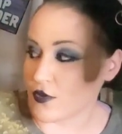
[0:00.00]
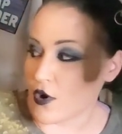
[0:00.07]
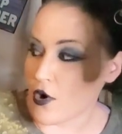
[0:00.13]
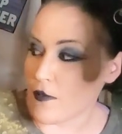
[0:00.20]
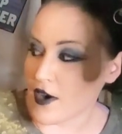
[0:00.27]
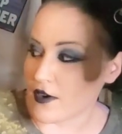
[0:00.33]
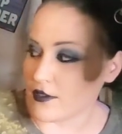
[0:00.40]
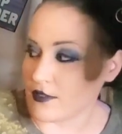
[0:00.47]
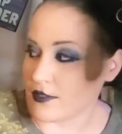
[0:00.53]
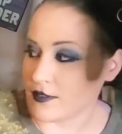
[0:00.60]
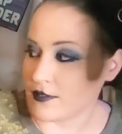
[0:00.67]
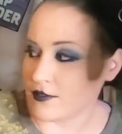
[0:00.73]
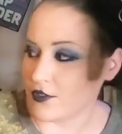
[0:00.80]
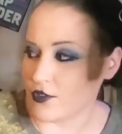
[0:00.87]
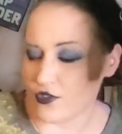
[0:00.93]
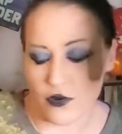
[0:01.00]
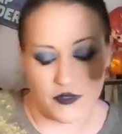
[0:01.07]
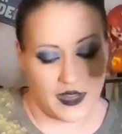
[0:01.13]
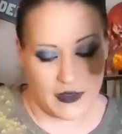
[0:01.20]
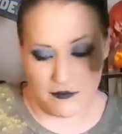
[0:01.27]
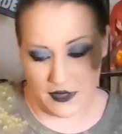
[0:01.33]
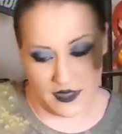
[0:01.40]
Hobart, you're so
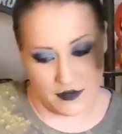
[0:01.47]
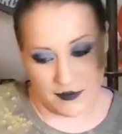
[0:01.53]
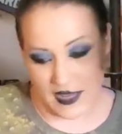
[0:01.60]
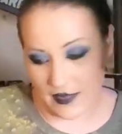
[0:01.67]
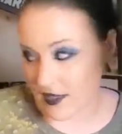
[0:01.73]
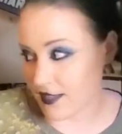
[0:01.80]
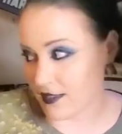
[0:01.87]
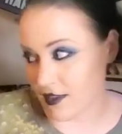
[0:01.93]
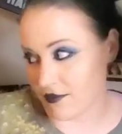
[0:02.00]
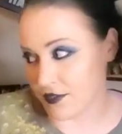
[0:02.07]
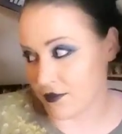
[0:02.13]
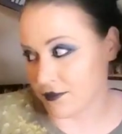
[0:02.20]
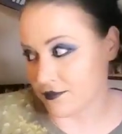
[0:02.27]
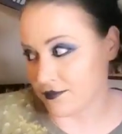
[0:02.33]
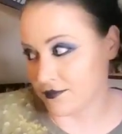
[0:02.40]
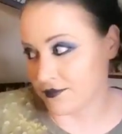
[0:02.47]
damn big, man. I love you.